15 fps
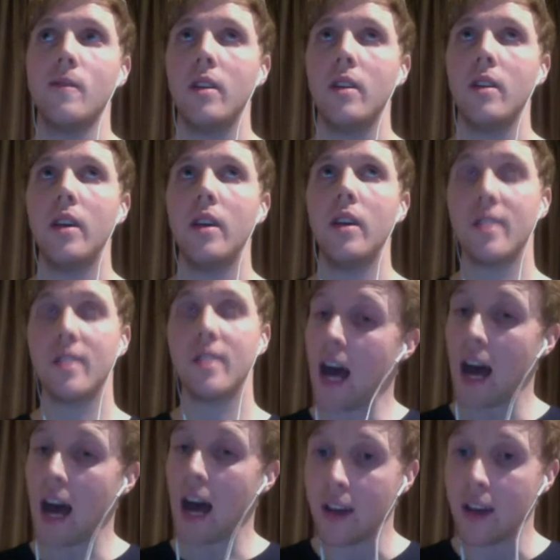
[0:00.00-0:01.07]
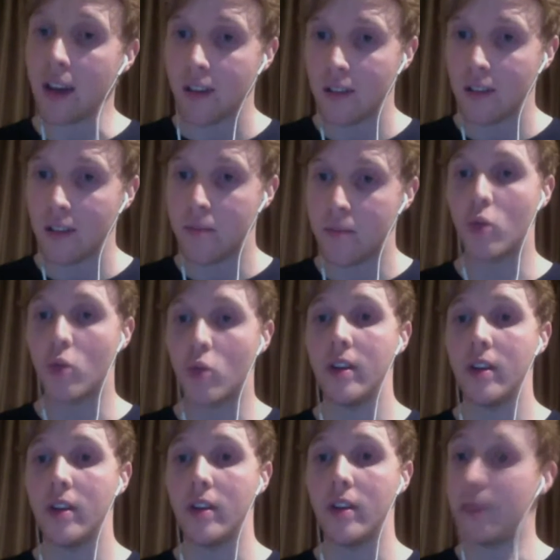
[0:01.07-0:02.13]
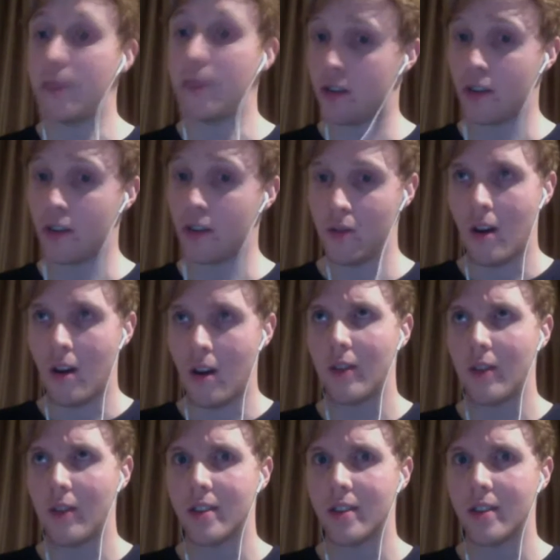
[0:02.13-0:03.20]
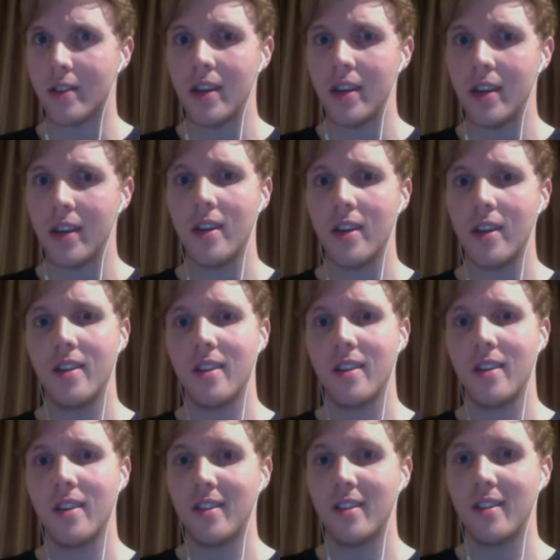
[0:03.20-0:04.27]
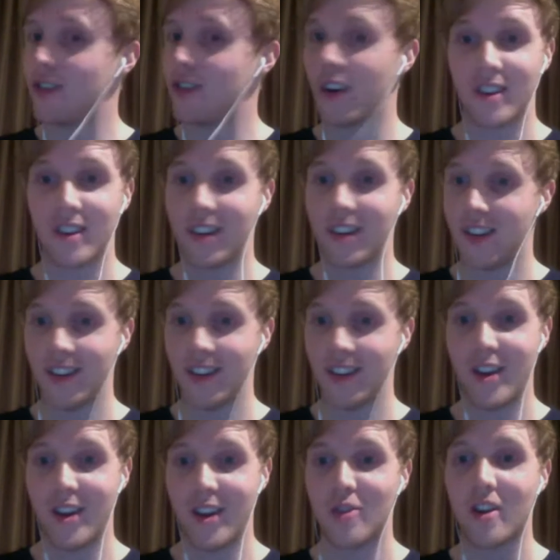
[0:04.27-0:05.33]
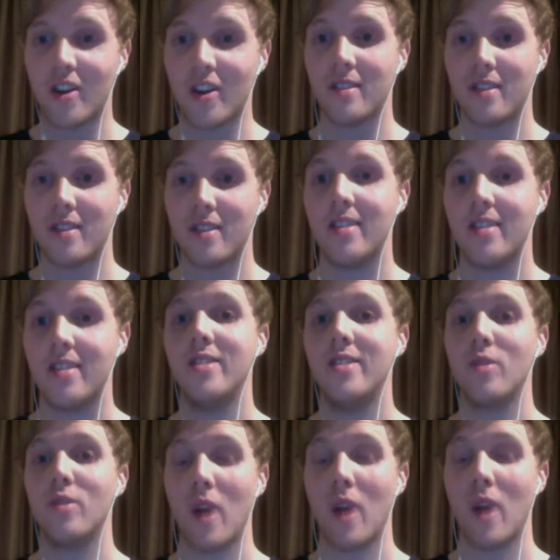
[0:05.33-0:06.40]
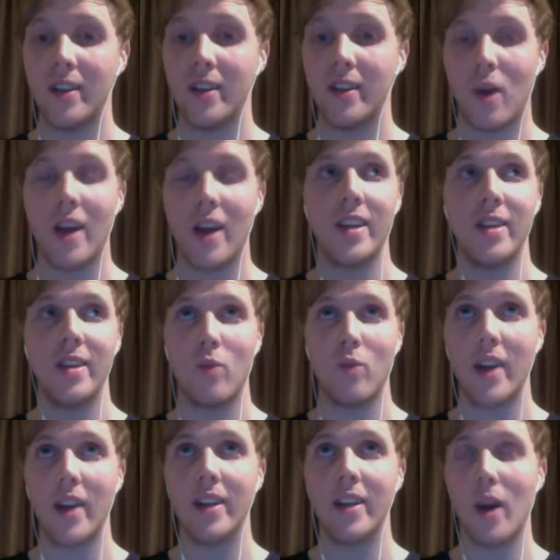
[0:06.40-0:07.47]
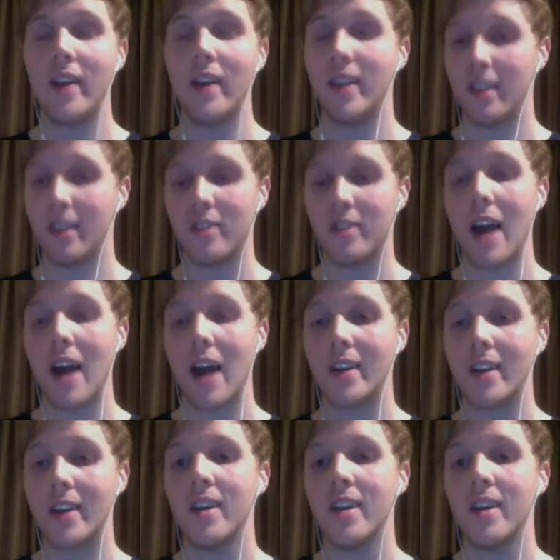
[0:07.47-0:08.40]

is a tie between Pikachu, obviously. Not Charizard. No, Charizard is a whiny little dragon.